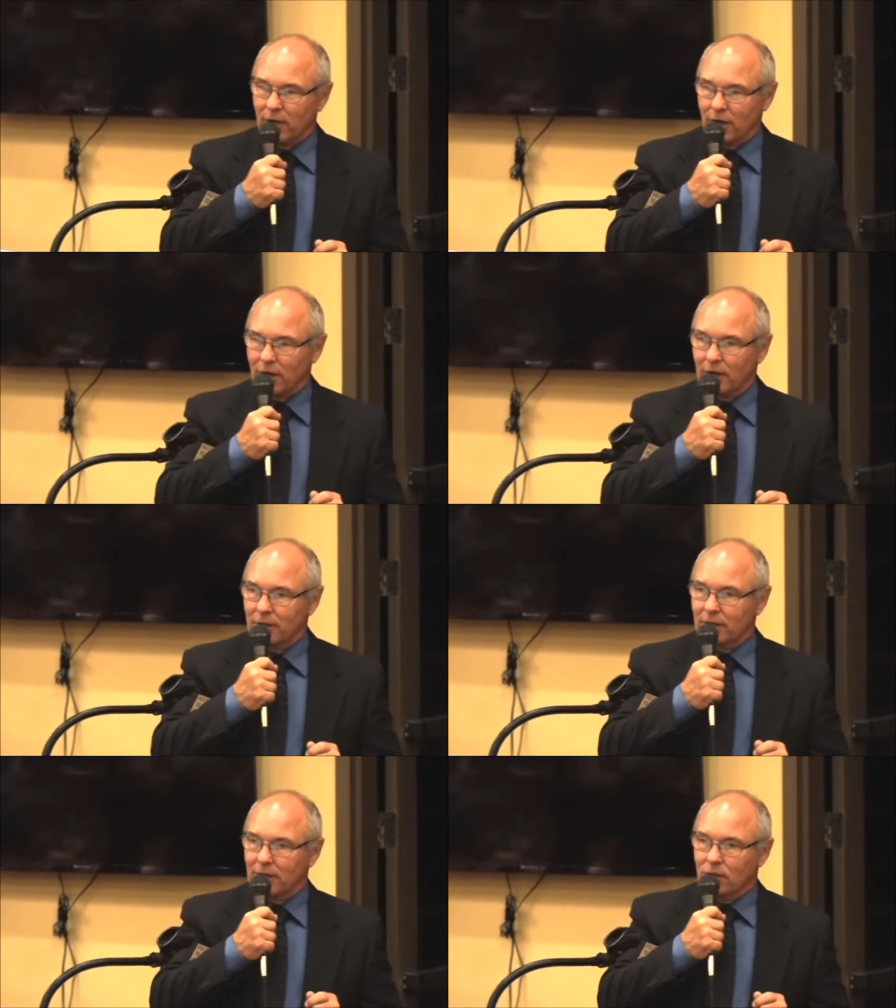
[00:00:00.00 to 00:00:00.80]
are.
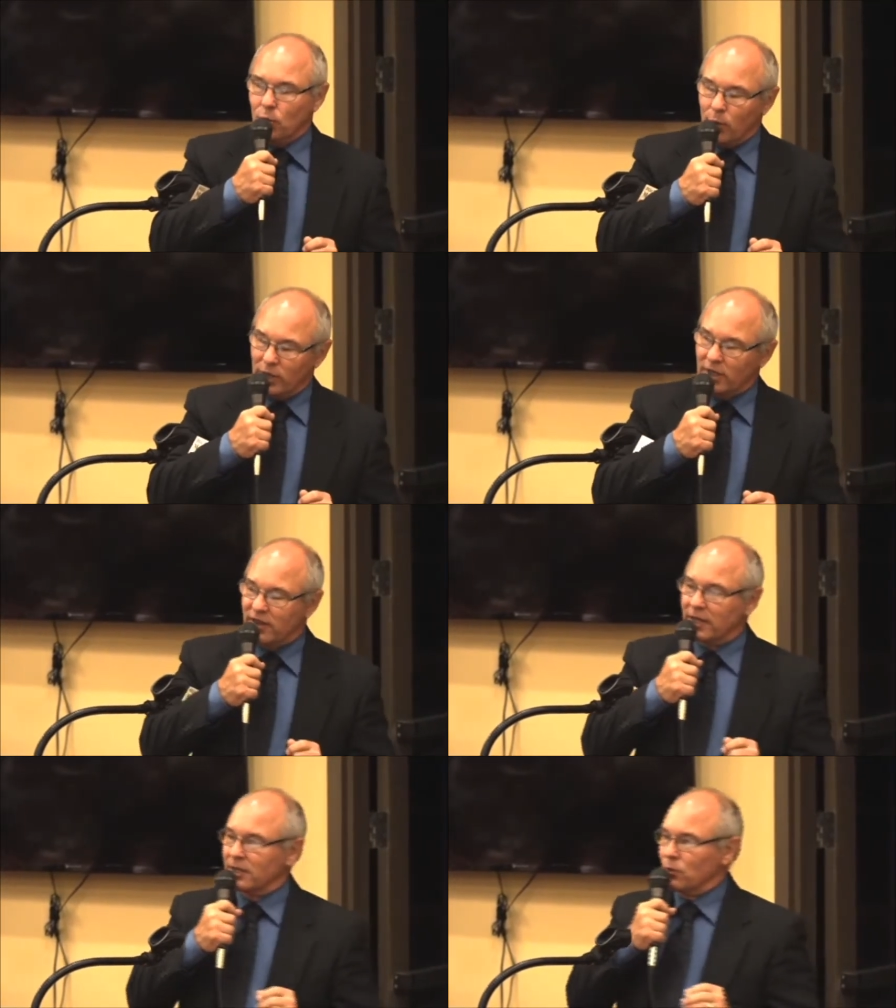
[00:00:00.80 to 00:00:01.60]
One
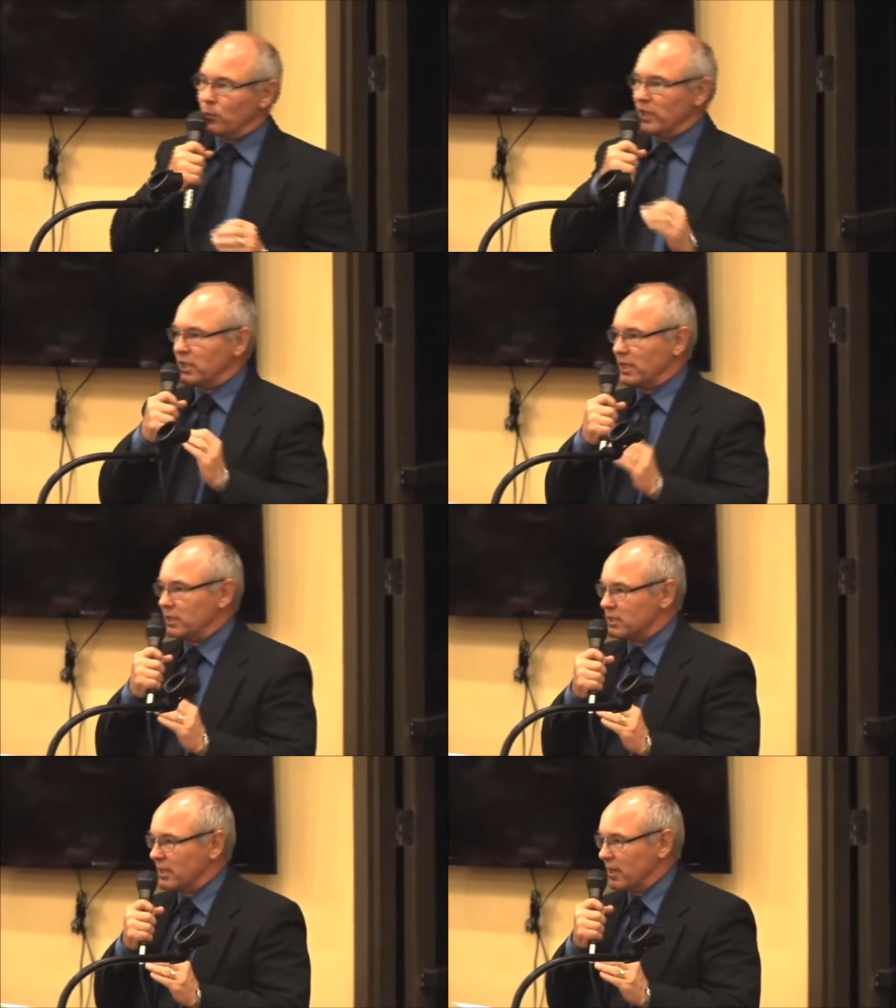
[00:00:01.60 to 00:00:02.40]
thing that we
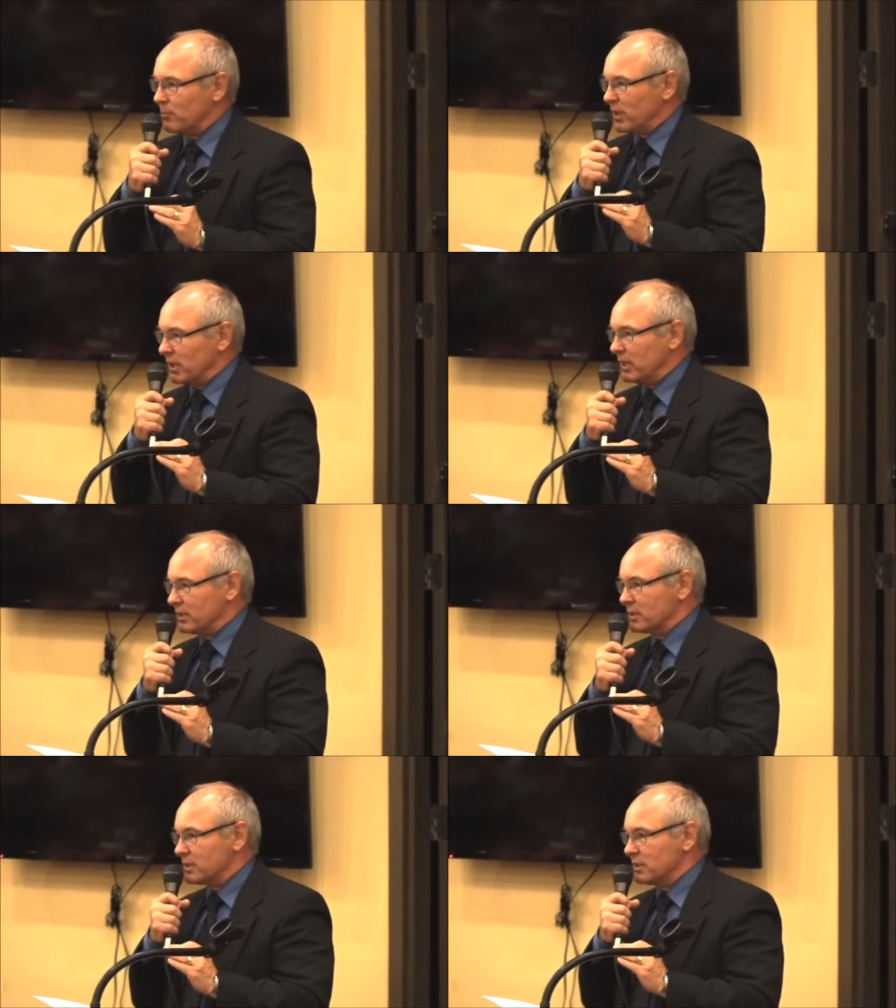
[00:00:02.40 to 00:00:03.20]
teach them
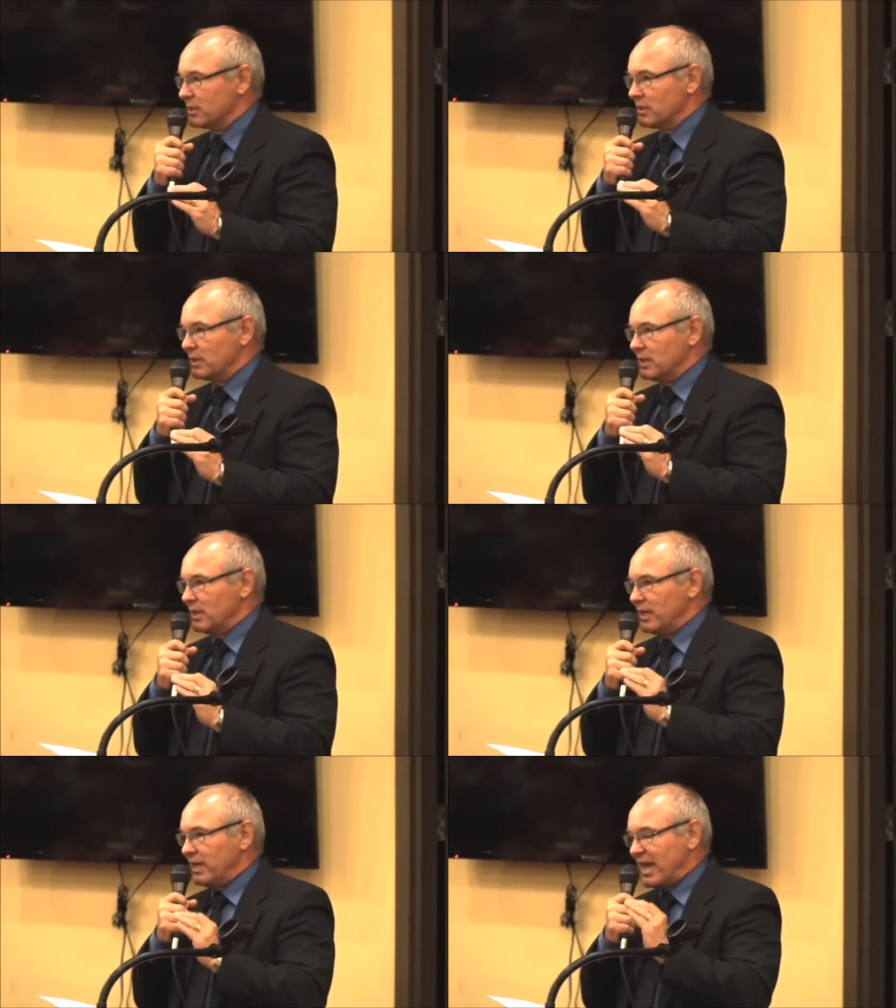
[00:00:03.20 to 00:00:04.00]
is,
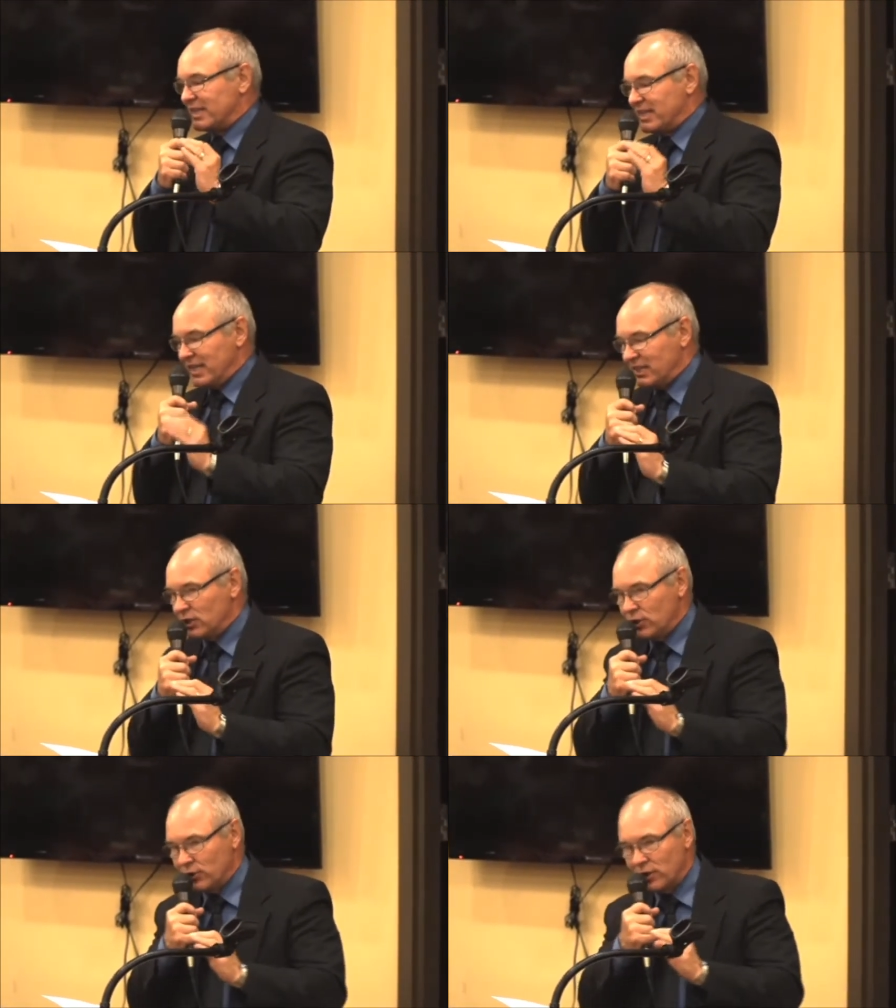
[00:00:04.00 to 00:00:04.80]
at the end
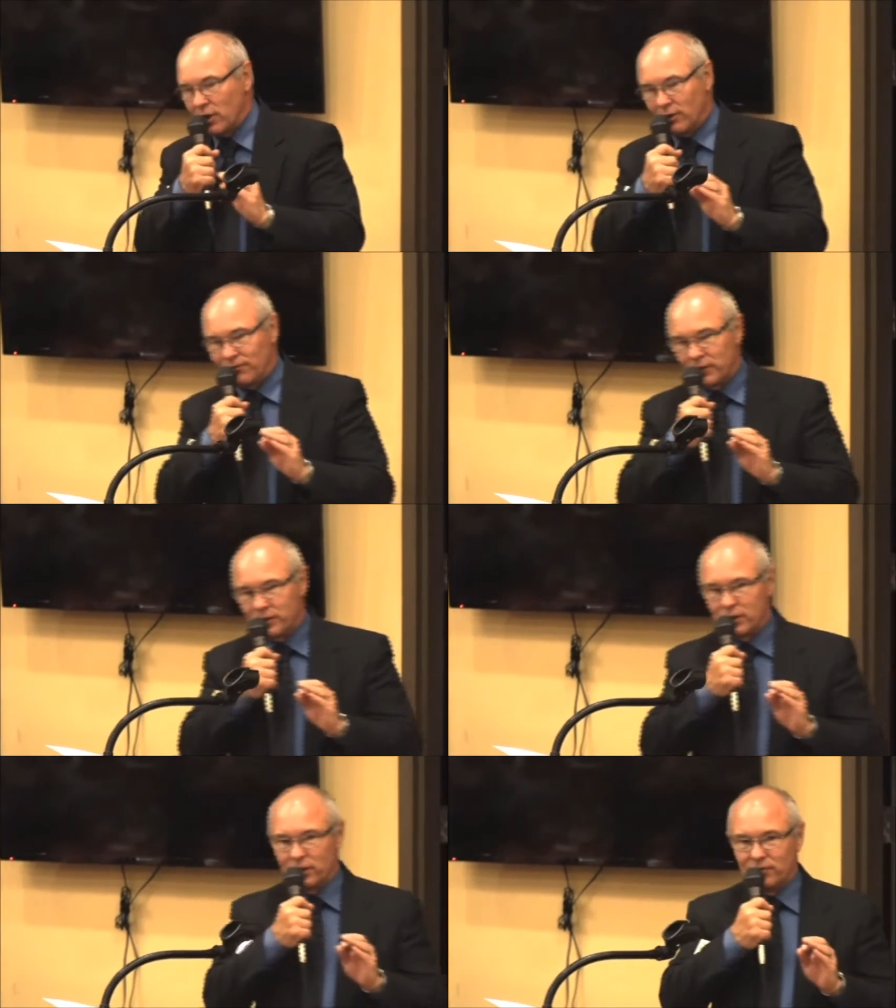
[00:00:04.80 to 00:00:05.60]
of your call for
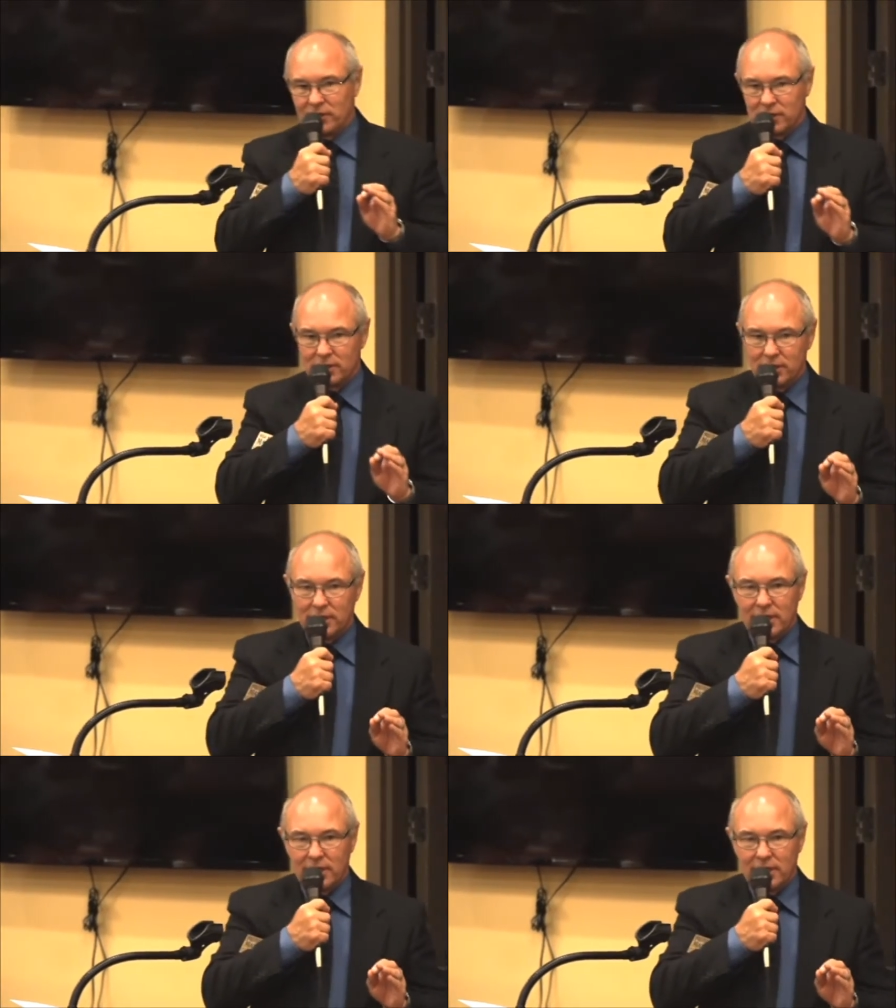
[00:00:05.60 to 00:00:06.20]
service,